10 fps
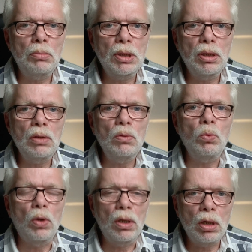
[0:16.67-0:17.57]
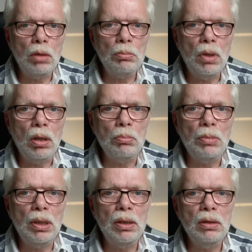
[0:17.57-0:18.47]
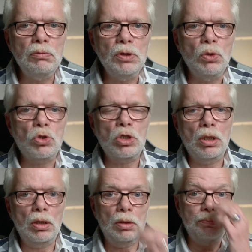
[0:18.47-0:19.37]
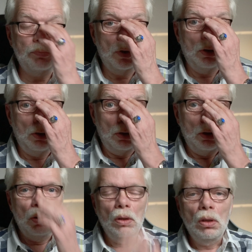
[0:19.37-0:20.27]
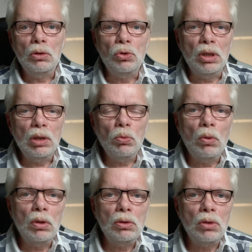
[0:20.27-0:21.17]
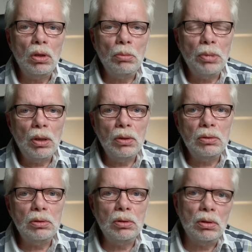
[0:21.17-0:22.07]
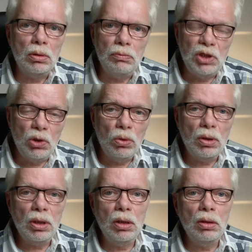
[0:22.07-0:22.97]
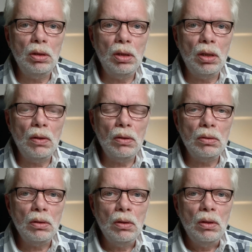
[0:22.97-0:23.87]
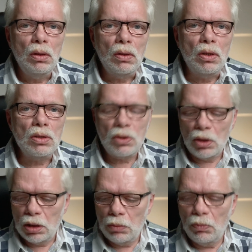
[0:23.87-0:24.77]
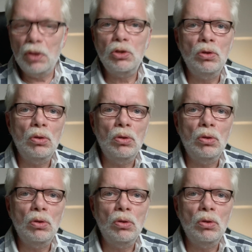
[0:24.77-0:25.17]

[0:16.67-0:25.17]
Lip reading: again. Welcome on my video channel. Today we want to talk about video again, and this time that